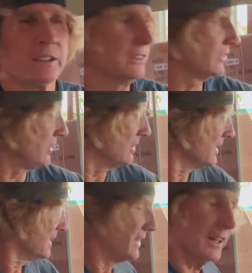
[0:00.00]
So
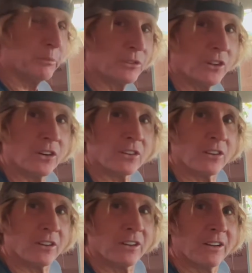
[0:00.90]
I'm stoked.
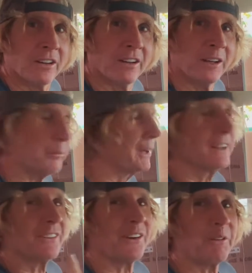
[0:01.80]
It made
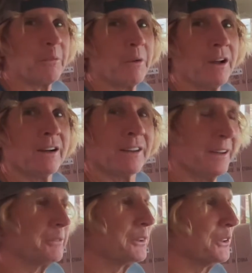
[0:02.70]
it around the block.
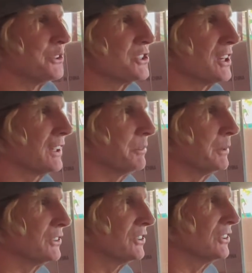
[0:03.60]
I'm going to go check and
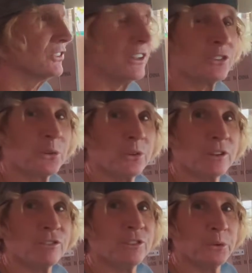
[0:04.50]
make sure it's not squirting
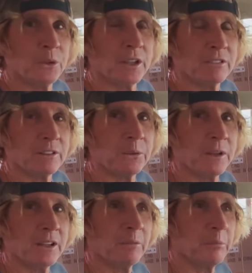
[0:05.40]
fuel everywhere.